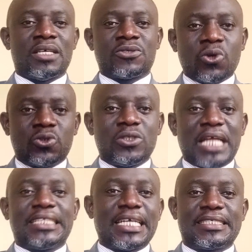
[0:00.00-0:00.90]
So to
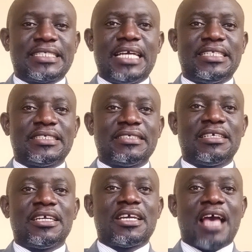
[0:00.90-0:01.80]
that extent,
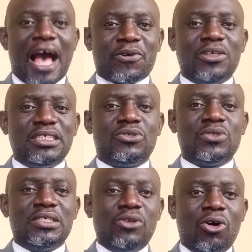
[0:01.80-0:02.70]
according to
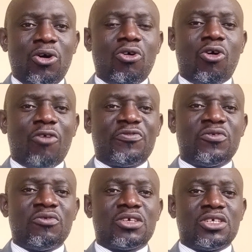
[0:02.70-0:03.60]
the law
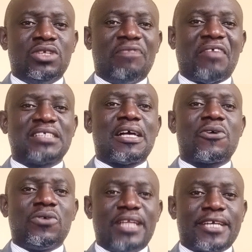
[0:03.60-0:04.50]
of universal
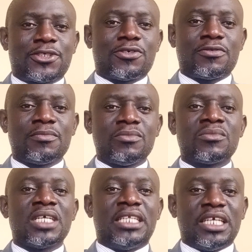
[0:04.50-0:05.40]
connection,
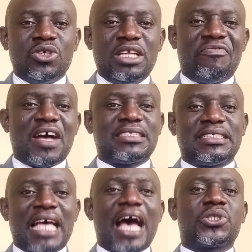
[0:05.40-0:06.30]
the universe
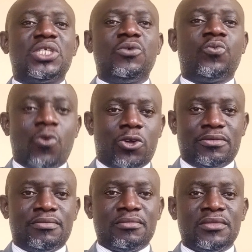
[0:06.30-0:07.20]
is actually one.